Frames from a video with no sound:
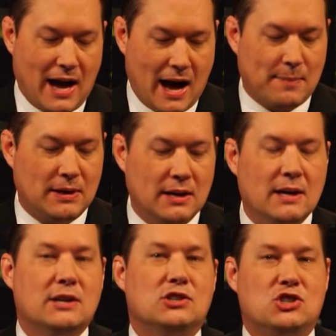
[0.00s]
happen.
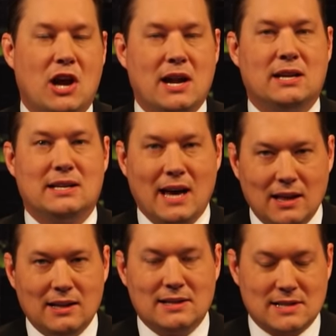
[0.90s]
Janet
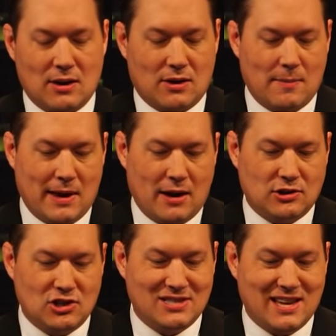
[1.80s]
Yellen has now coming out
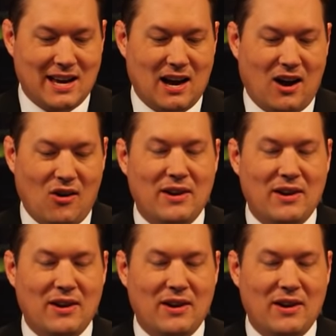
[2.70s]
and she's saying, oh